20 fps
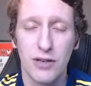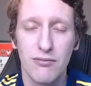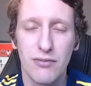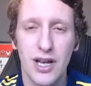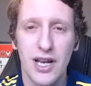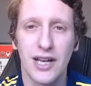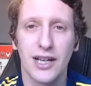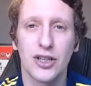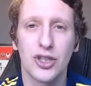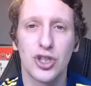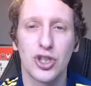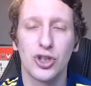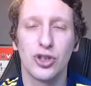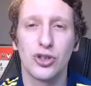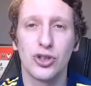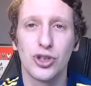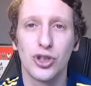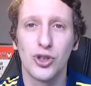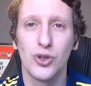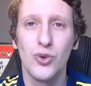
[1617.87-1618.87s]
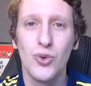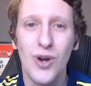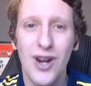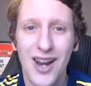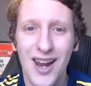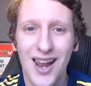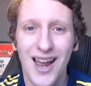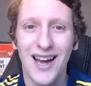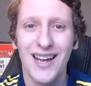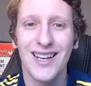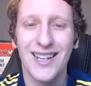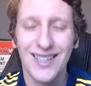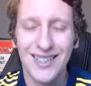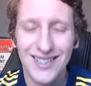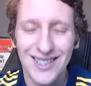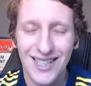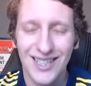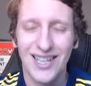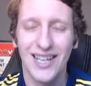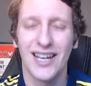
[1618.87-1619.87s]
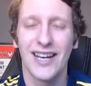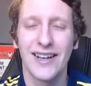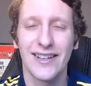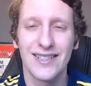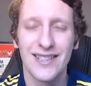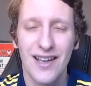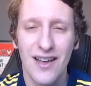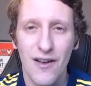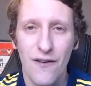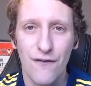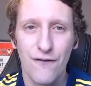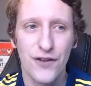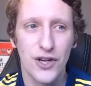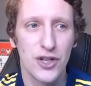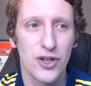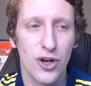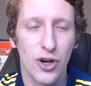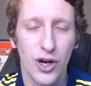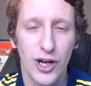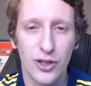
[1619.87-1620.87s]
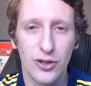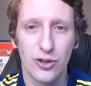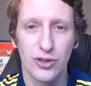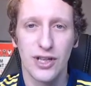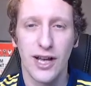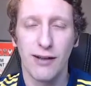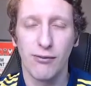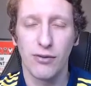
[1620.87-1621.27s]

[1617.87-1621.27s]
Make sure you like today's video. It does help the